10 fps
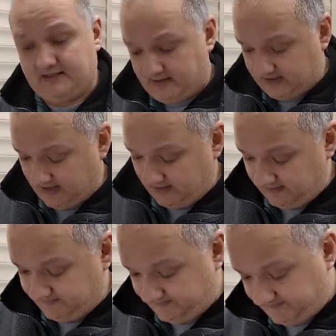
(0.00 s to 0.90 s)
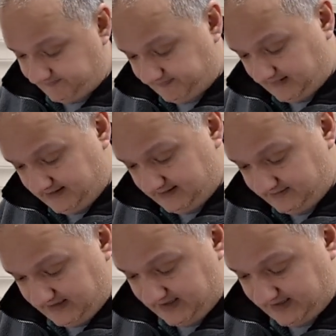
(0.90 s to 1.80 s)
So
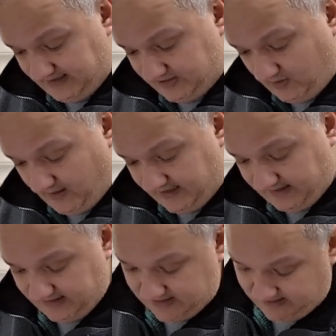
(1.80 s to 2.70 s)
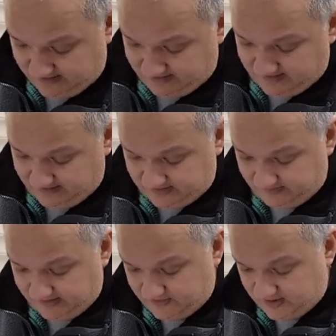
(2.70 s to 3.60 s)
this sits quite nicely, the
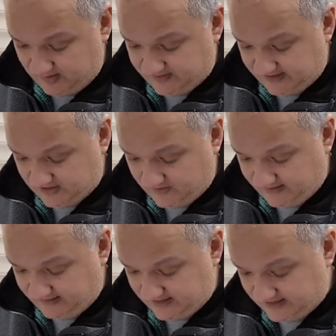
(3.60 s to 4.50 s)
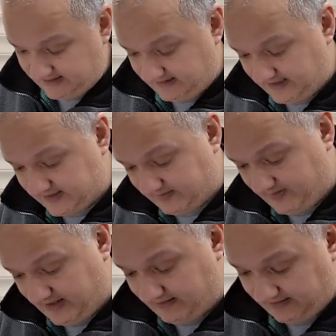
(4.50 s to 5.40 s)
ERW tube sits quite nicely against the
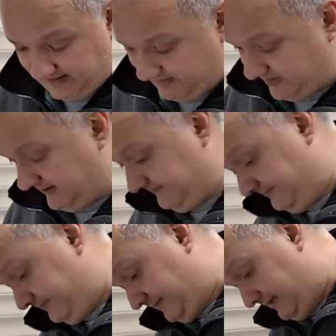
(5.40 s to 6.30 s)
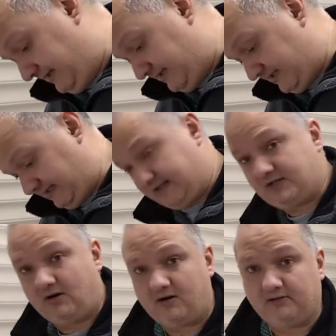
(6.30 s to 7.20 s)
bearing there, but it's
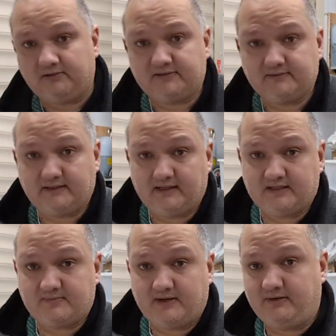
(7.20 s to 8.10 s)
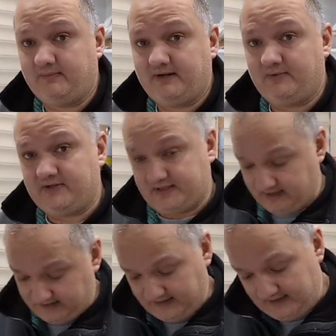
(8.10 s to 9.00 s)
cockled, as my grandma would
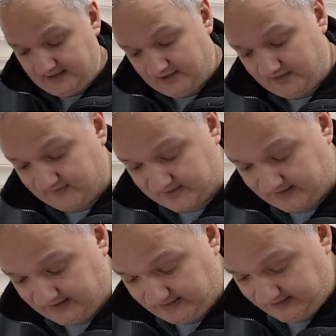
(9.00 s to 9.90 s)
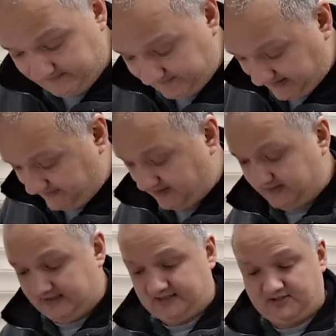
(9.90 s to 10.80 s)
say, over slightly.
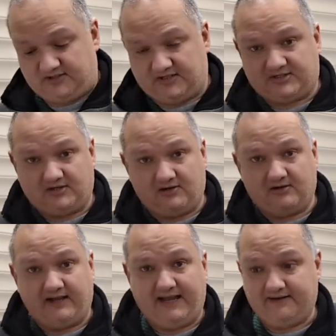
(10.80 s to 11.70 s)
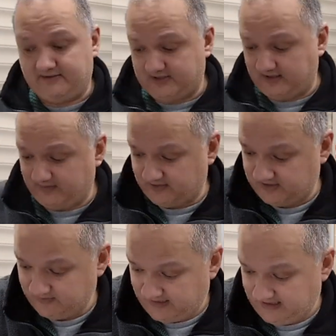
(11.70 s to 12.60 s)
This is just a saw cut end, so I'm not
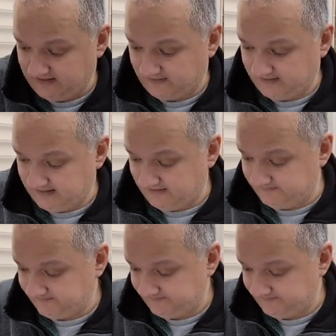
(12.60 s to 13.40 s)
too keen on